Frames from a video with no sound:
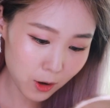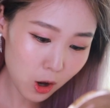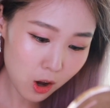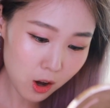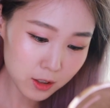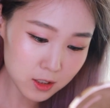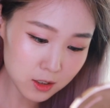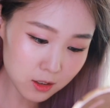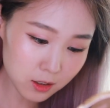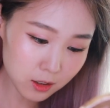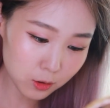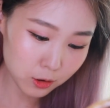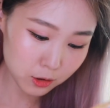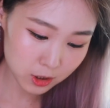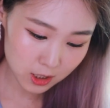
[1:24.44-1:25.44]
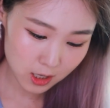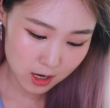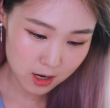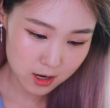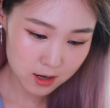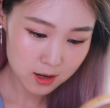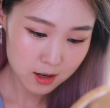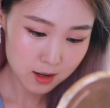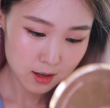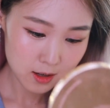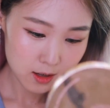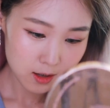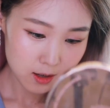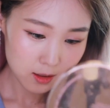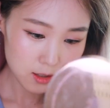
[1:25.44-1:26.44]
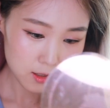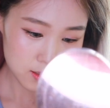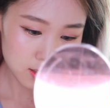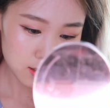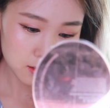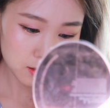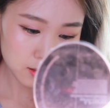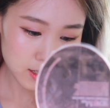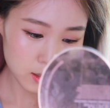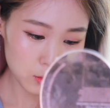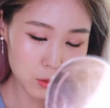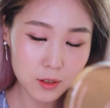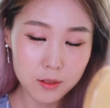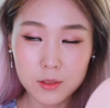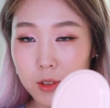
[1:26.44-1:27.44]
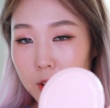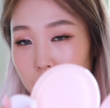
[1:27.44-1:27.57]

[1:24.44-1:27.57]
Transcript: Oh, it's not a cushion. This is like one of